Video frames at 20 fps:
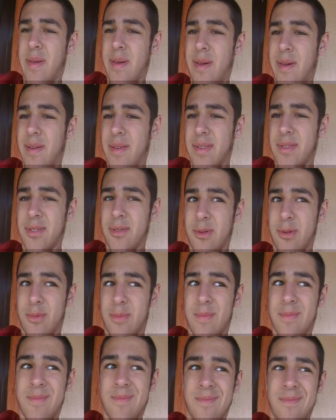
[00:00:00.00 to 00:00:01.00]
Yeah,
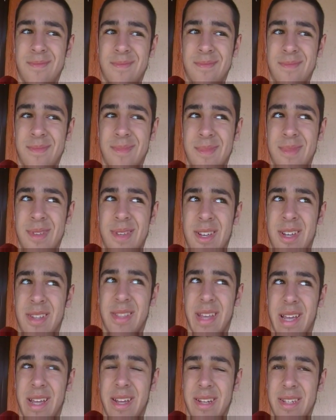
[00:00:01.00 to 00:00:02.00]
so
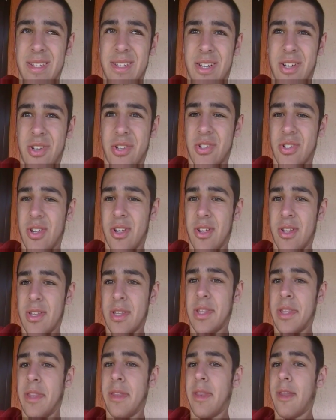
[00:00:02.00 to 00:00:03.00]
that kind of sucks.
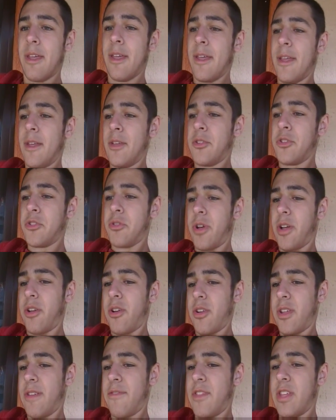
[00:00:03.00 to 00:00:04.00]
So
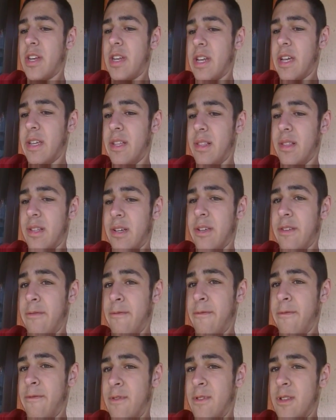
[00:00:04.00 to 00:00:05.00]
I gotta give the
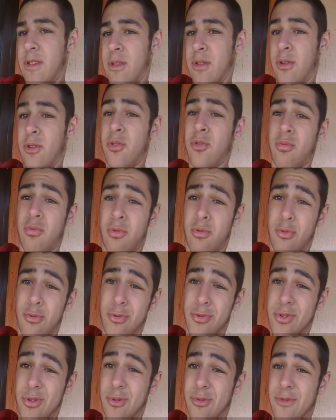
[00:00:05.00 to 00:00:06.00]
nightlife to the
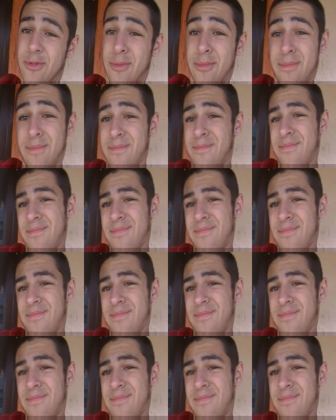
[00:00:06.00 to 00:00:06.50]
cruise over,